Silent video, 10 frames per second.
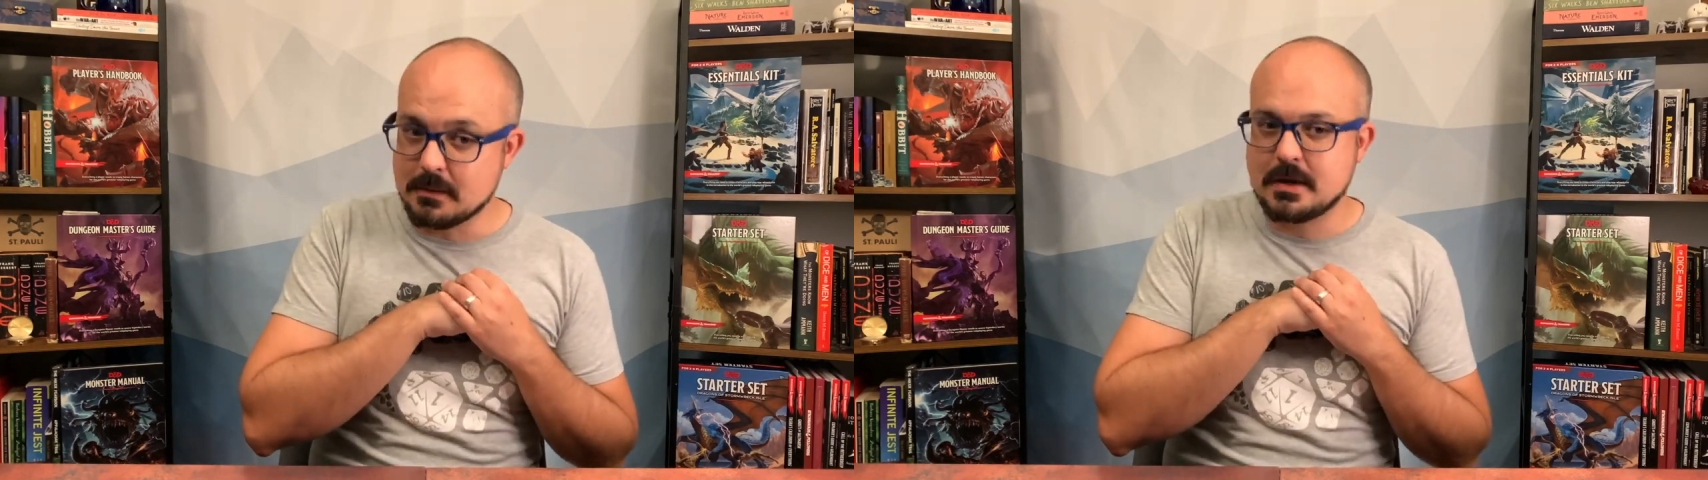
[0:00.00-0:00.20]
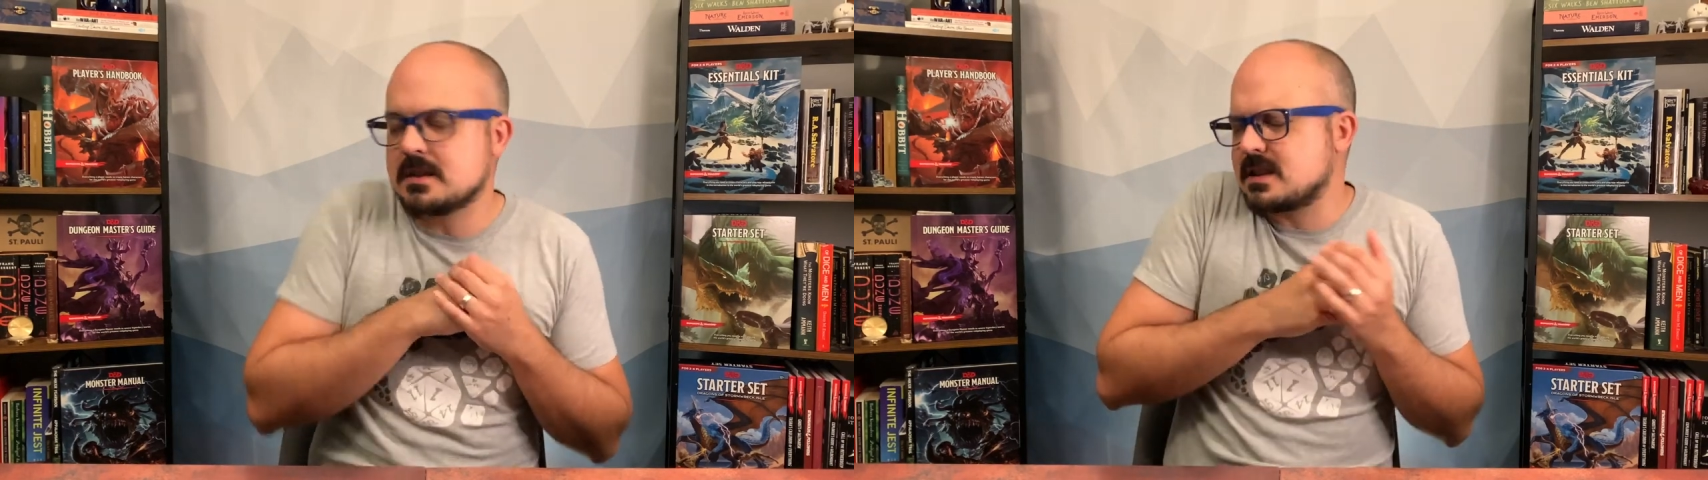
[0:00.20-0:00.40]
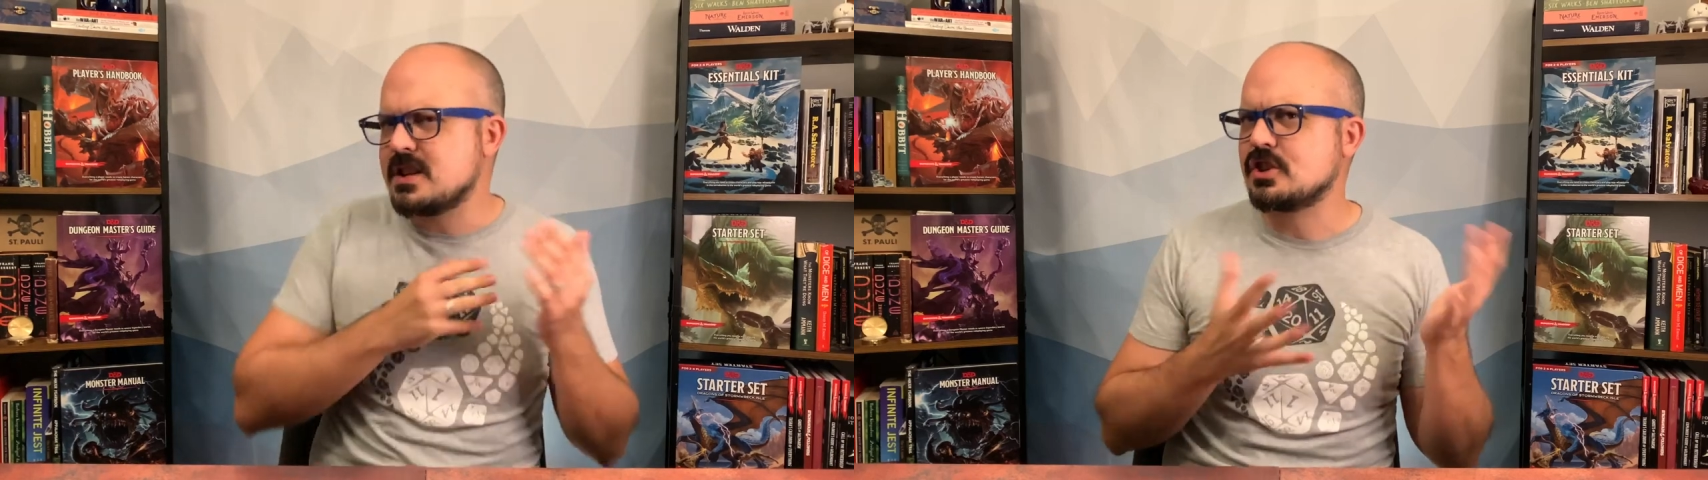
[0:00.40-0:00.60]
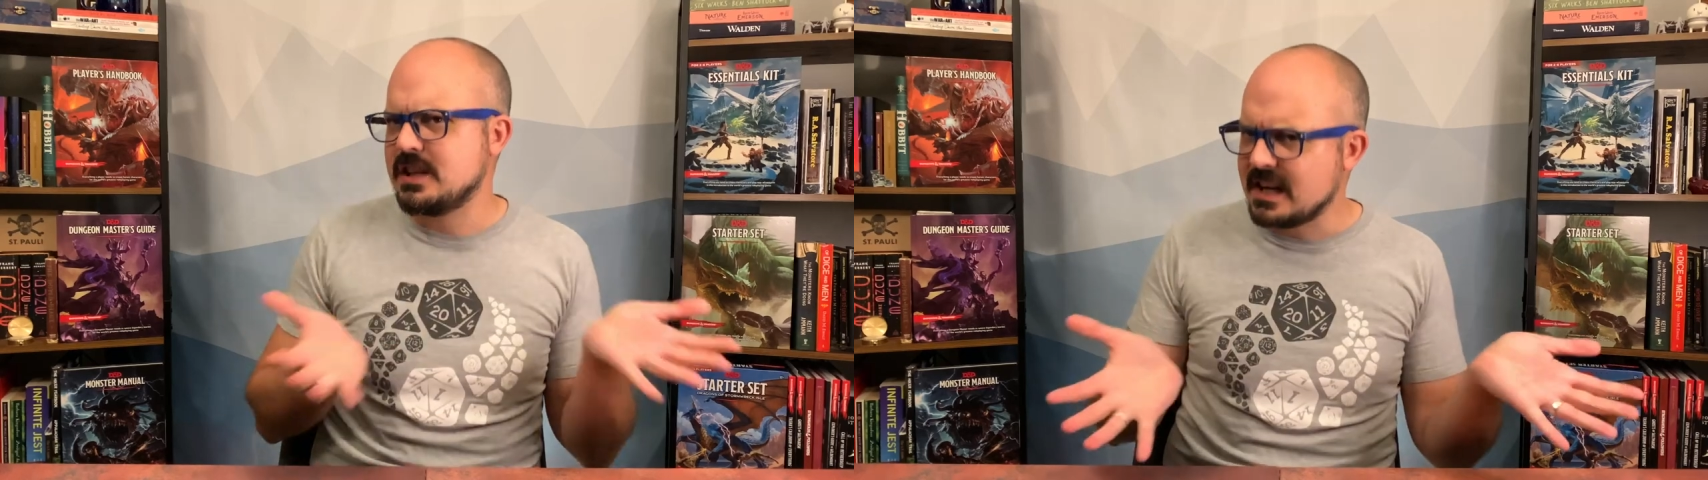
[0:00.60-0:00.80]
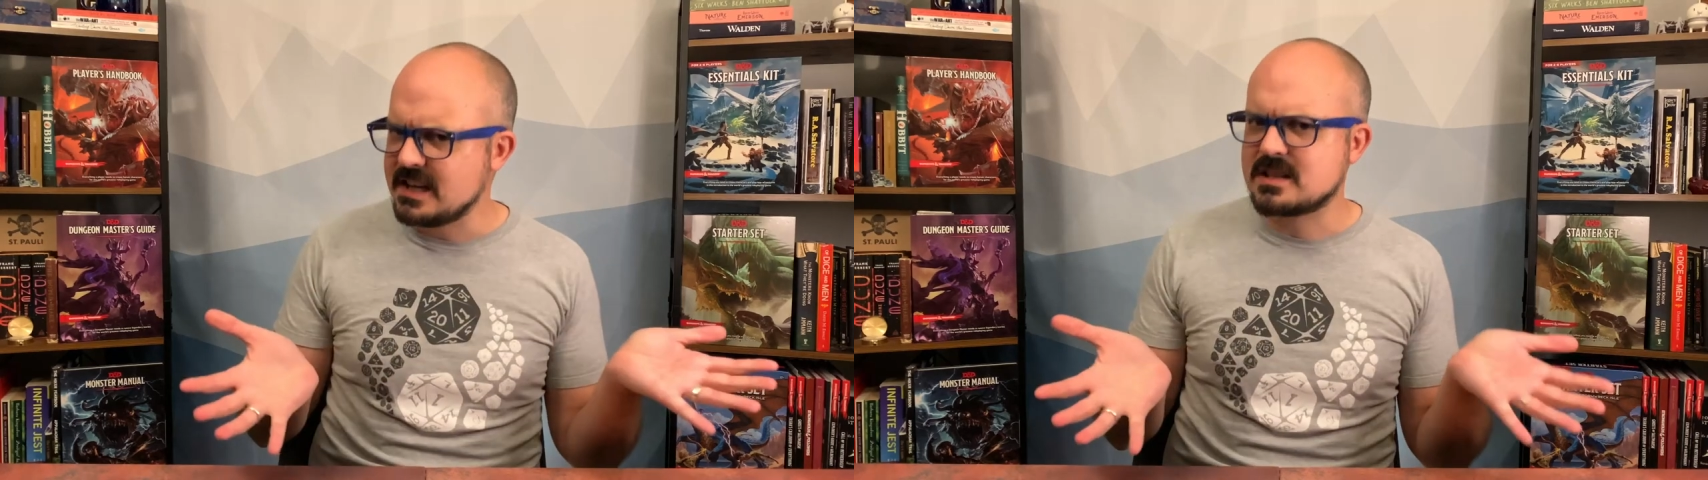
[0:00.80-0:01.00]
because essentially
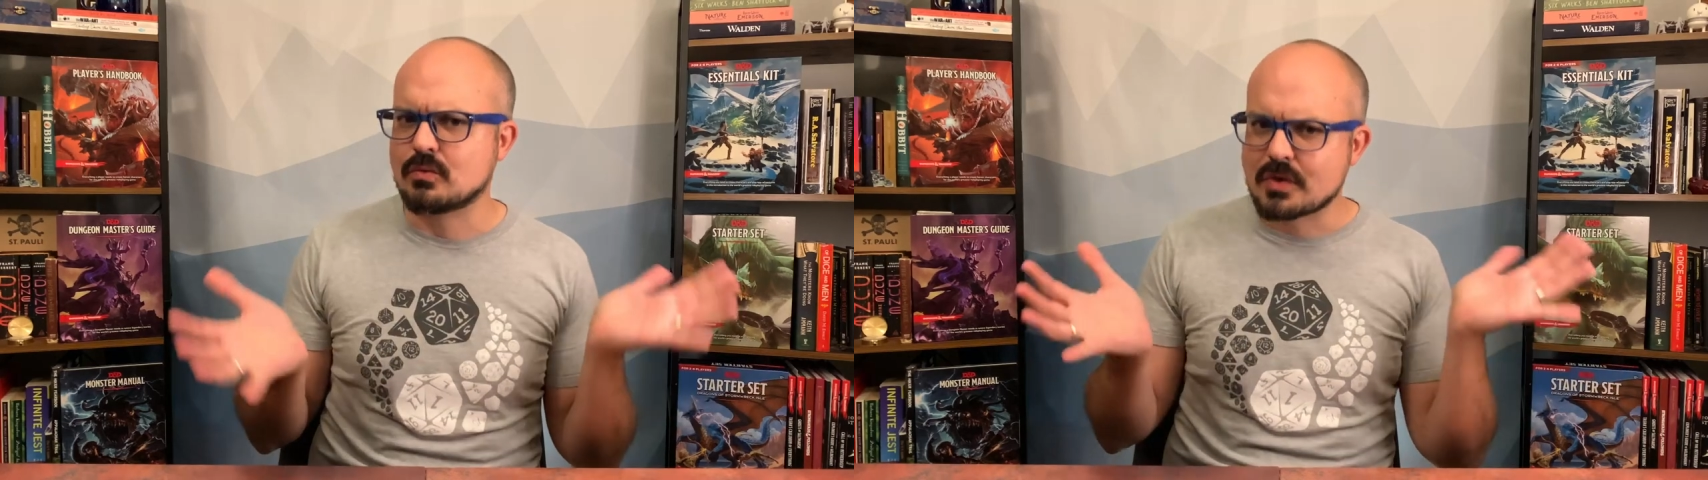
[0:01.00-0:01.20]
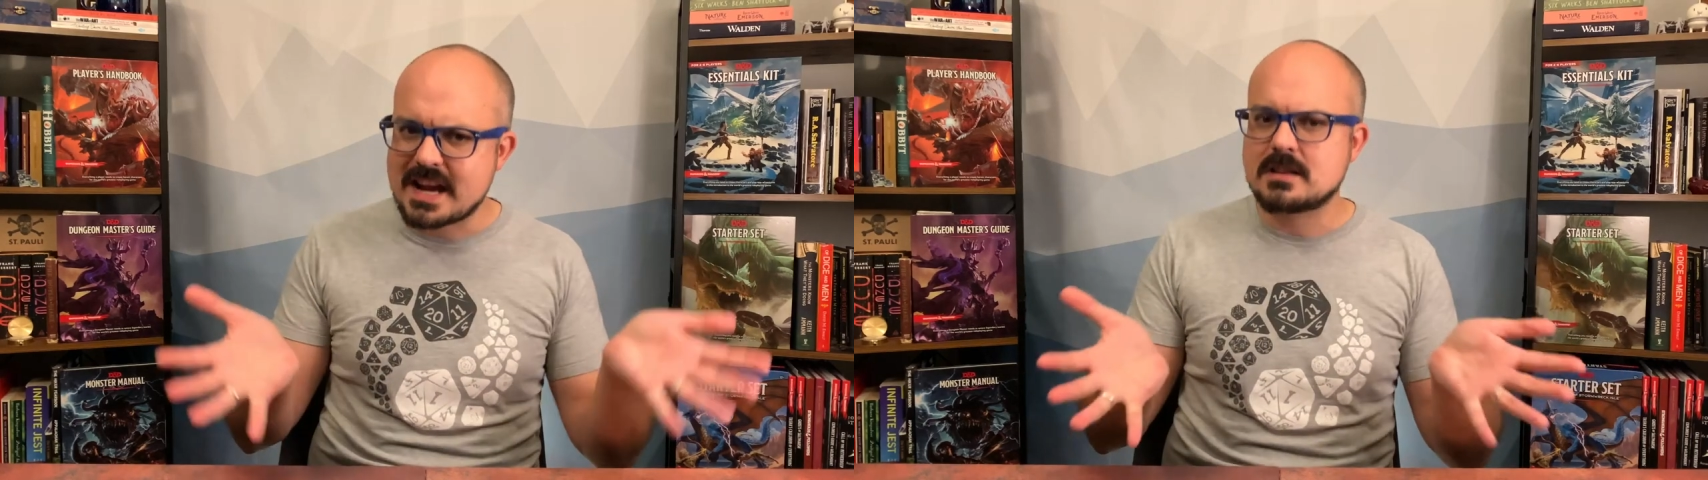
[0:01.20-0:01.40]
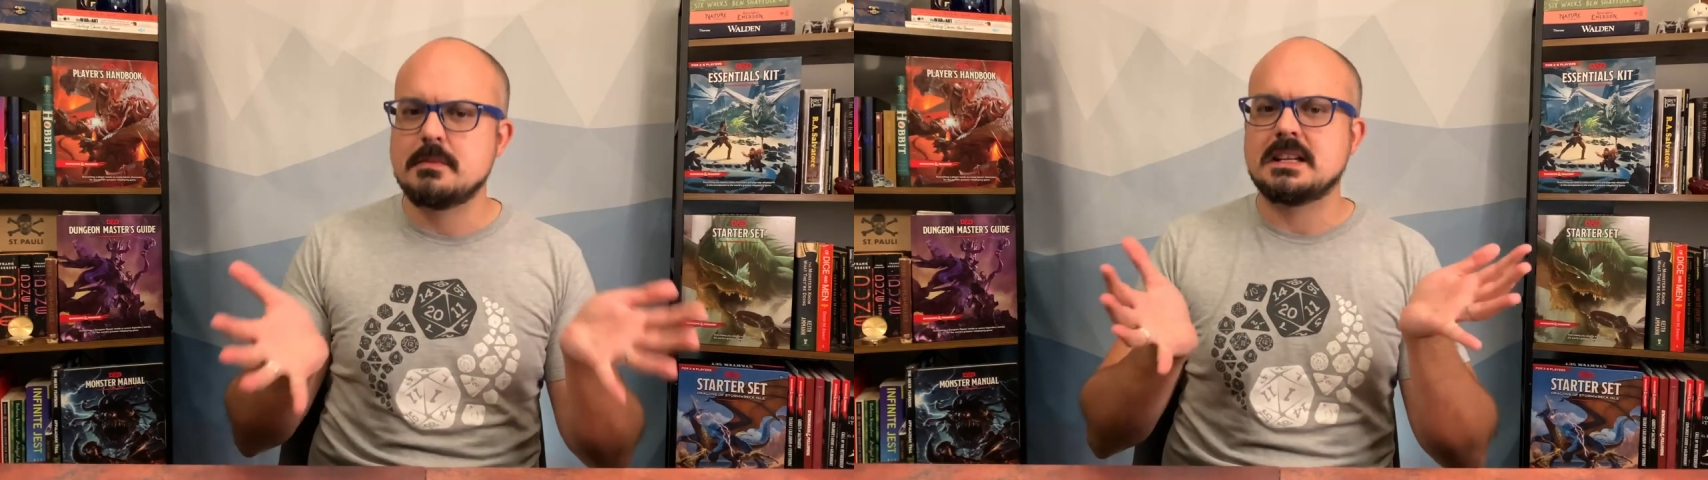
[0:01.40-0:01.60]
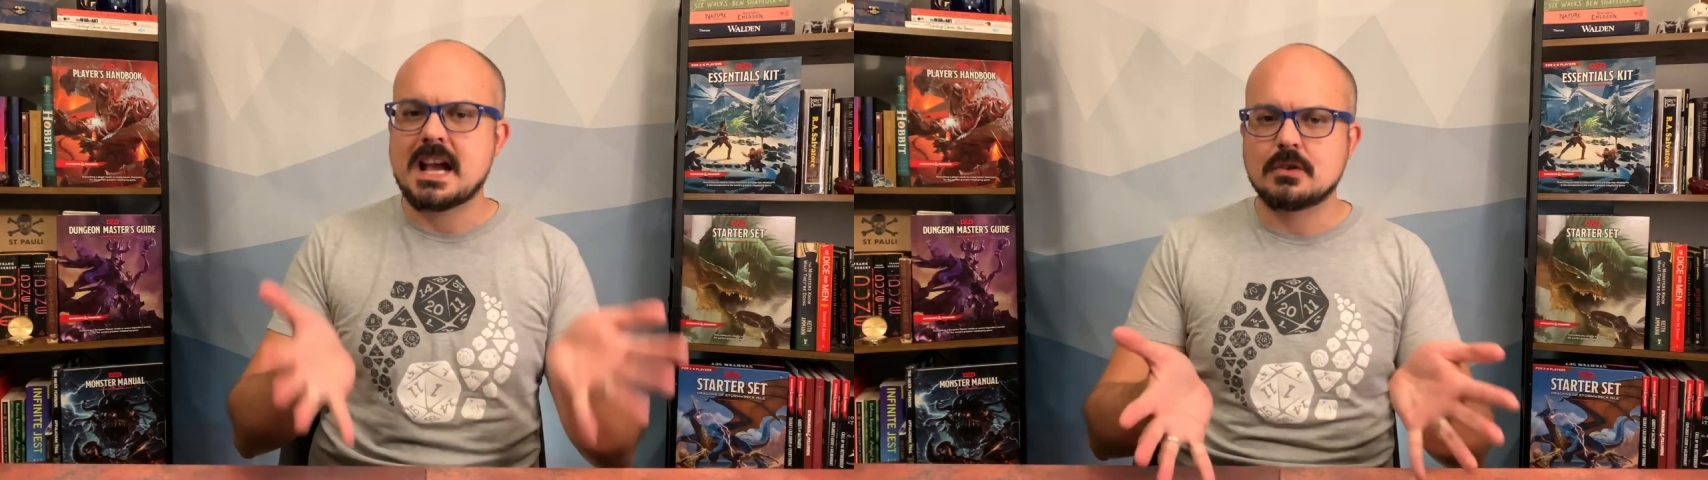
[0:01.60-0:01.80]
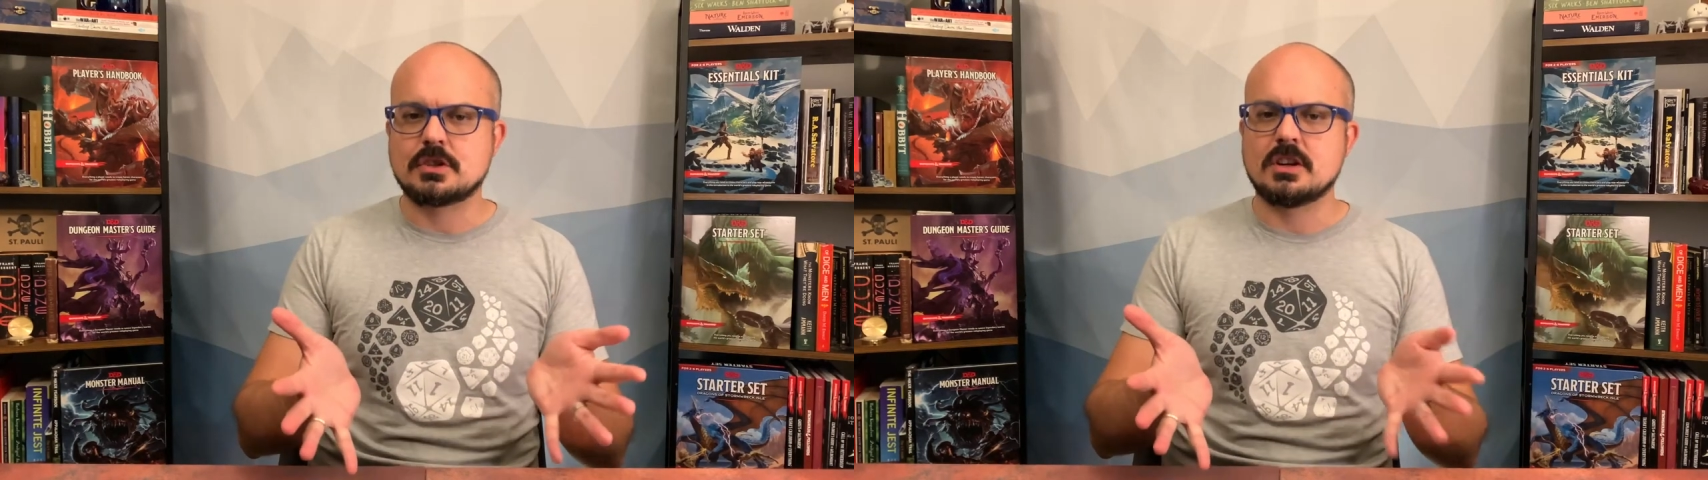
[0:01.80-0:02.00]
it is a random
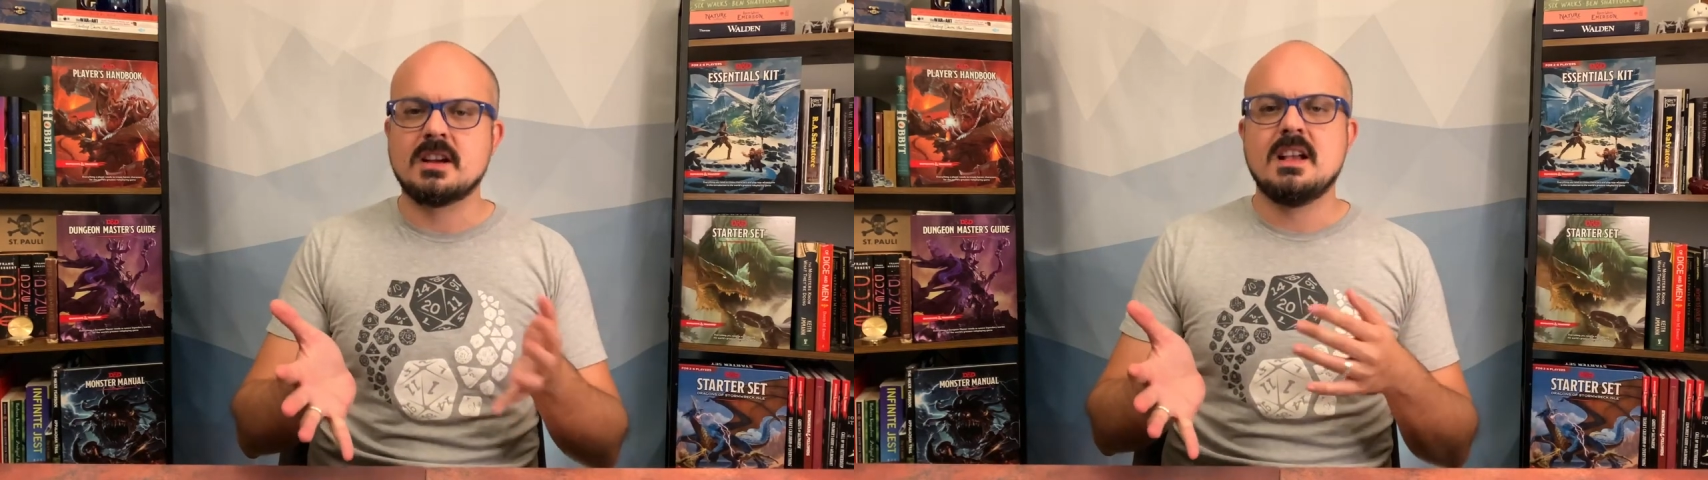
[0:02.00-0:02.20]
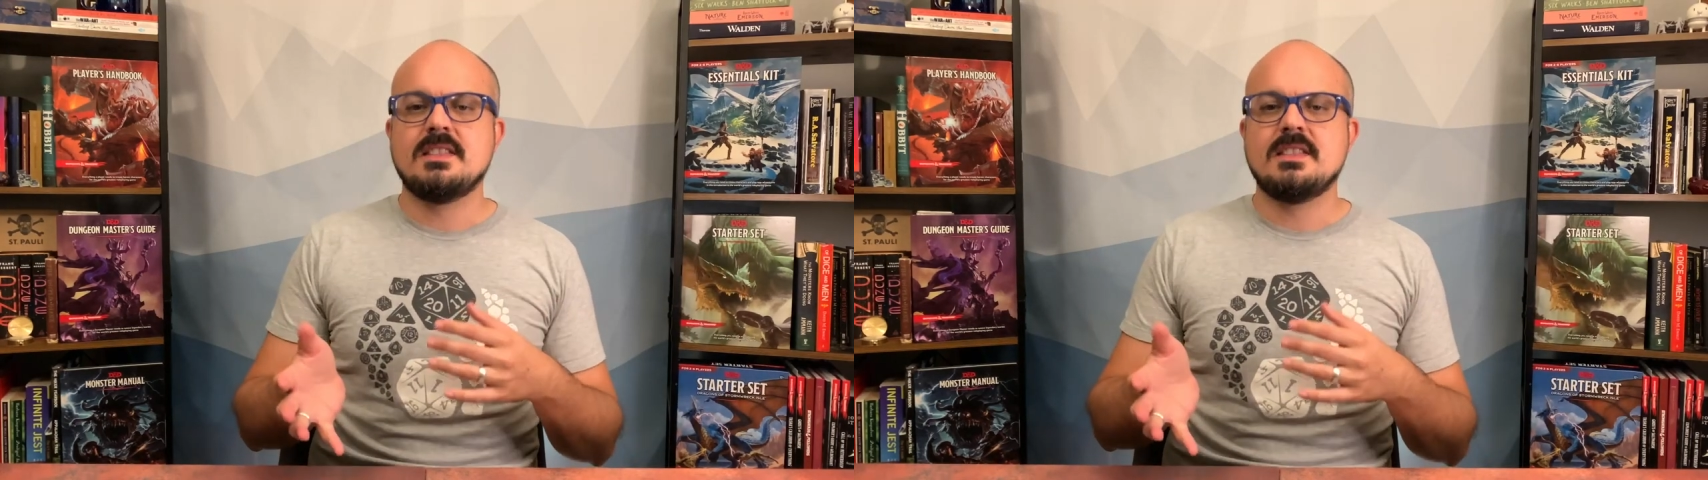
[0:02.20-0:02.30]
encounter